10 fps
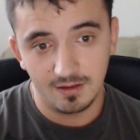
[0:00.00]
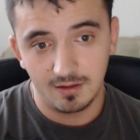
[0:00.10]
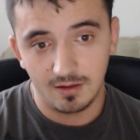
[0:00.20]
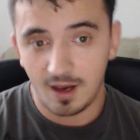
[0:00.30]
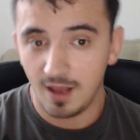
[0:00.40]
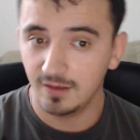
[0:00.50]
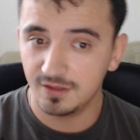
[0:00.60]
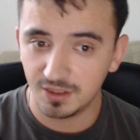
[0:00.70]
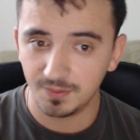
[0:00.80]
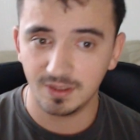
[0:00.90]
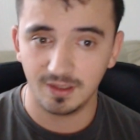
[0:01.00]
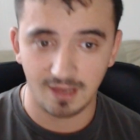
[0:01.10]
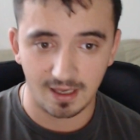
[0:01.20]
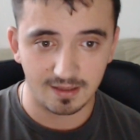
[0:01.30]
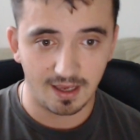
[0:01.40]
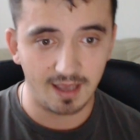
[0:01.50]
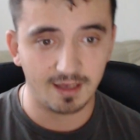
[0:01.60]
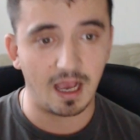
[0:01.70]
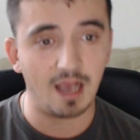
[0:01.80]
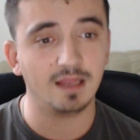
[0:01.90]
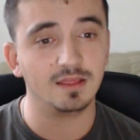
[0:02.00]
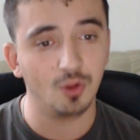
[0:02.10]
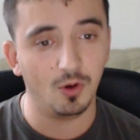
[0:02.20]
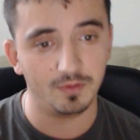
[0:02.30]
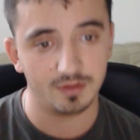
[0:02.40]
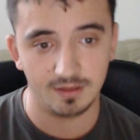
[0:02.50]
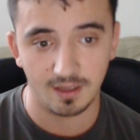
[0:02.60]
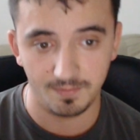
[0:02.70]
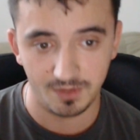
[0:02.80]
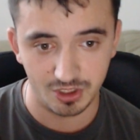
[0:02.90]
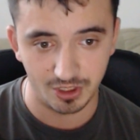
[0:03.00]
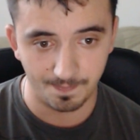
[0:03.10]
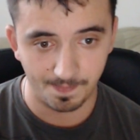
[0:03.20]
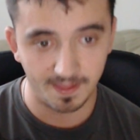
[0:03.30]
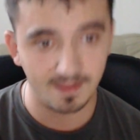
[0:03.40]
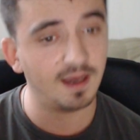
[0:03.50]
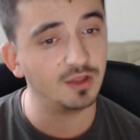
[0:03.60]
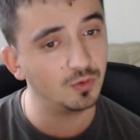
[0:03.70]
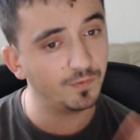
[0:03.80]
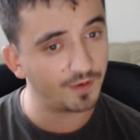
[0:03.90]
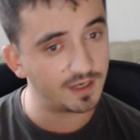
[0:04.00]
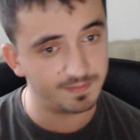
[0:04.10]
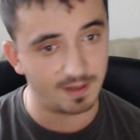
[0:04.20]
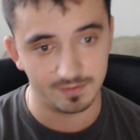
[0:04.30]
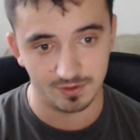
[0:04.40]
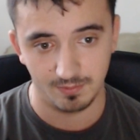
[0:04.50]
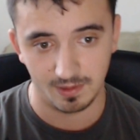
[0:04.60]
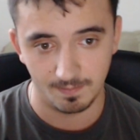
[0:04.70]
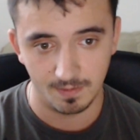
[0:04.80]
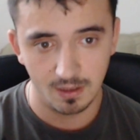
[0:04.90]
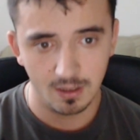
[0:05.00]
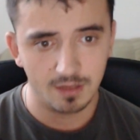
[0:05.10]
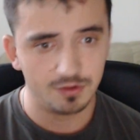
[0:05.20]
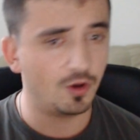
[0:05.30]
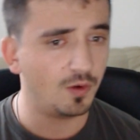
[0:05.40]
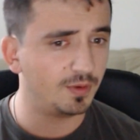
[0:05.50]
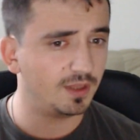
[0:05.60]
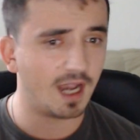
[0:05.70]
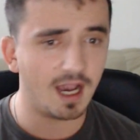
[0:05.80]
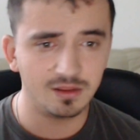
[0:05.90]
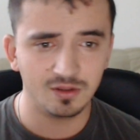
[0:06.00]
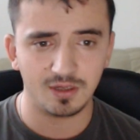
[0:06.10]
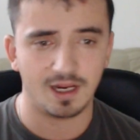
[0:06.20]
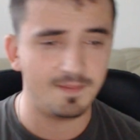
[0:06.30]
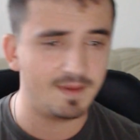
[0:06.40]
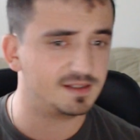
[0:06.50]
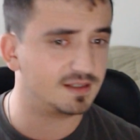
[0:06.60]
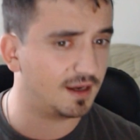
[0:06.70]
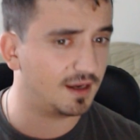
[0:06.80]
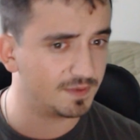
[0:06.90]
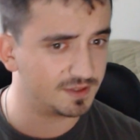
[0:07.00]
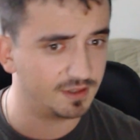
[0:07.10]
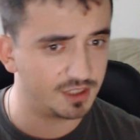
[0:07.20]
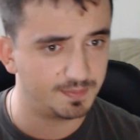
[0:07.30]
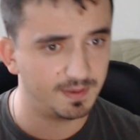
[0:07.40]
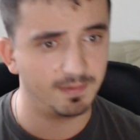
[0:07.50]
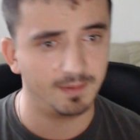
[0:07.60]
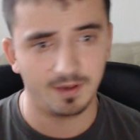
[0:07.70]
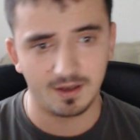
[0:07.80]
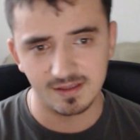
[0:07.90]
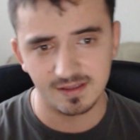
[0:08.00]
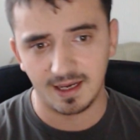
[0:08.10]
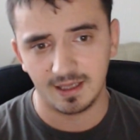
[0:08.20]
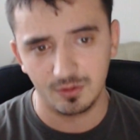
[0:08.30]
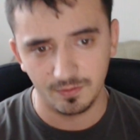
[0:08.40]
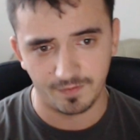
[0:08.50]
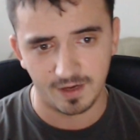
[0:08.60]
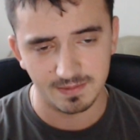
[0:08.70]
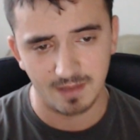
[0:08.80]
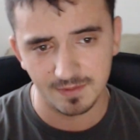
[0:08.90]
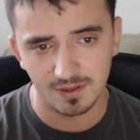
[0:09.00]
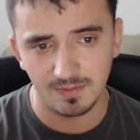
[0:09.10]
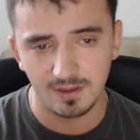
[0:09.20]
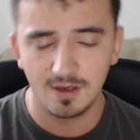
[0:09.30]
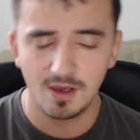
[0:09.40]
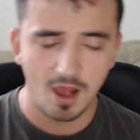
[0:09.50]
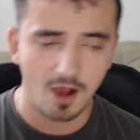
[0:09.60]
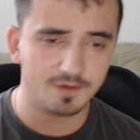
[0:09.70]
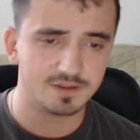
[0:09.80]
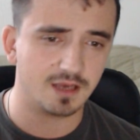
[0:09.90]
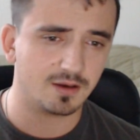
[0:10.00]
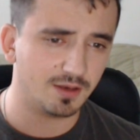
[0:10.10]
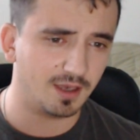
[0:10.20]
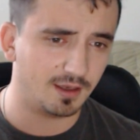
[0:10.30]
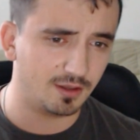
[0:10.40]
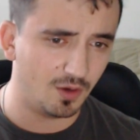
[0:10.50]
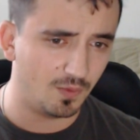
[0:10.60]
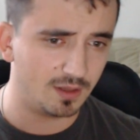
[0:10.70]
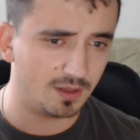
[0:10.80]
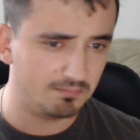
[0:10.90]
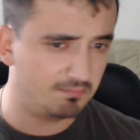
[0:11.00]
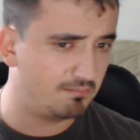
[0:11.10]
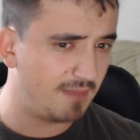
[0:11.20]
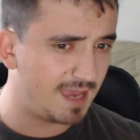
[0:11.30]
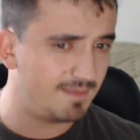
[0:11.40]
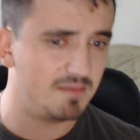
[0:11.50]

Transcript: I legitimately died. I got Novad in RBG and I had 2 frost bombs on me. Normally I don't AMS at 100% HP, but because I had 2 frost bombs on me, I was like, okay, you know what, maybe